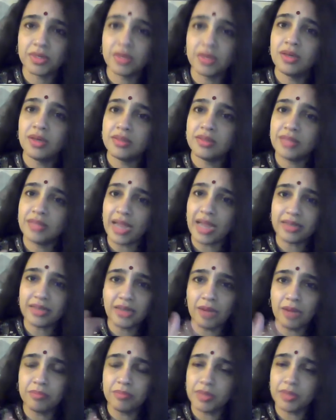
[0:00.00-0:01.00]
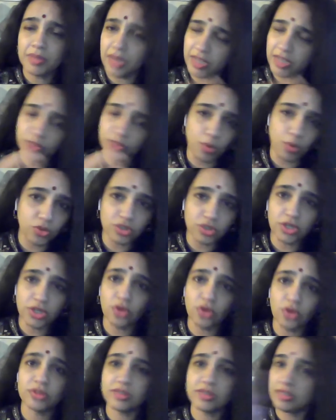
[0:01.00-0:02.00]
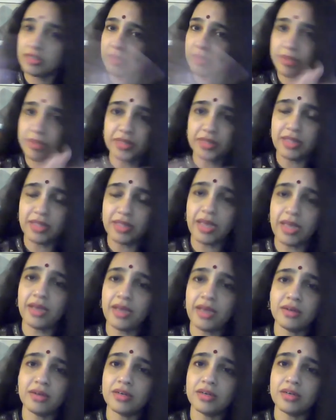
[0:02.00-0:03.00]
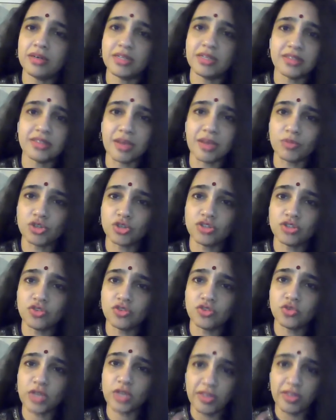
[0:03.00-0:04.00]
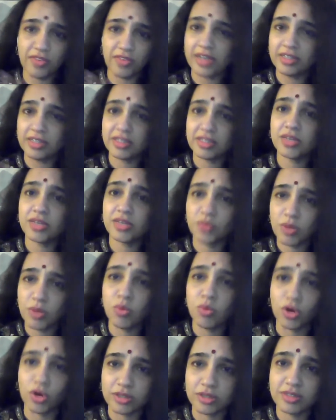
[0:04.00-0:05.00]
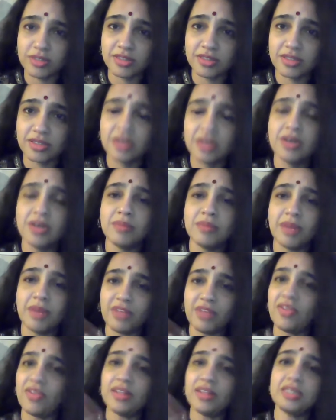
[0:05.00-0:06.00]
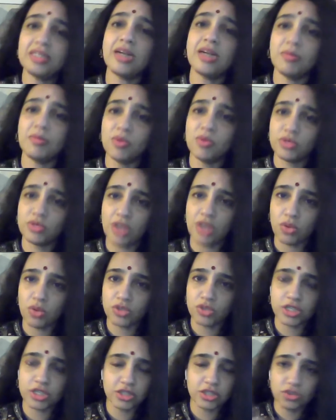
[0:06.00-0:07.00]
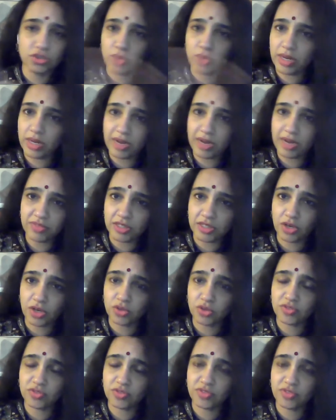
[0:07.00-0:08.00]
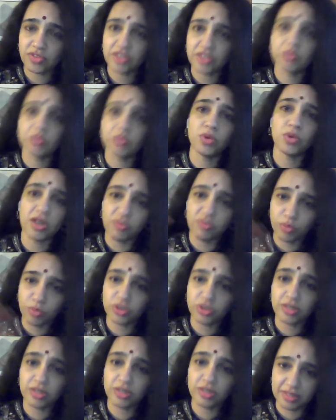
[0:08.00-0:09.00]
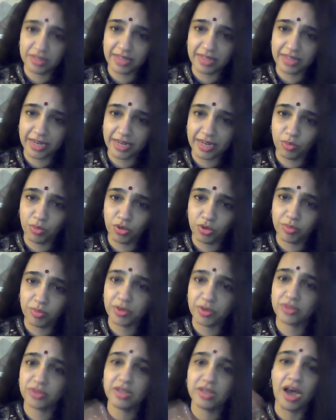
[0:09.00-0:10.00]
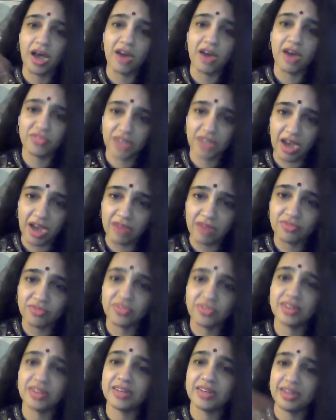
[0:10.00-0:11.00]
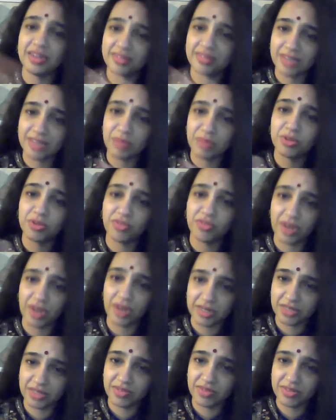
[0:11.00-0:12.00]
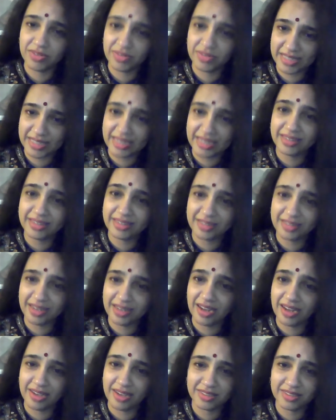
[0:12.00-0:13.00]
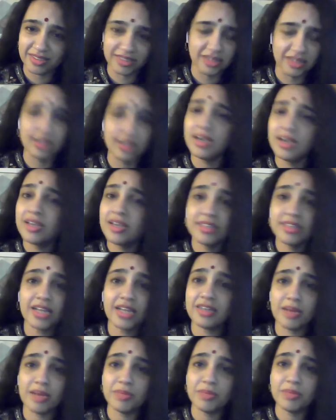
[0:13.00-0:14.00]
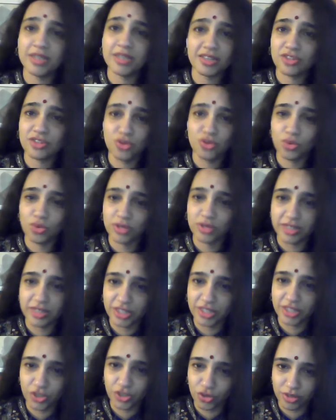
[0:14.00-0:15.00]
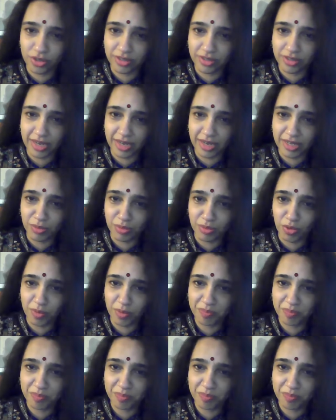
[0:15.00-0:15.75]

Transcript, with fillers: That number, I spoke to the authors, I mean, their assumptions, if anything, were modest. But I felt the number was outrageous, so I left it out of the first book. I put it in the second book because after Amphan and some of the flooding we've seen in the last year, that number doesn't look ridiculous anymore.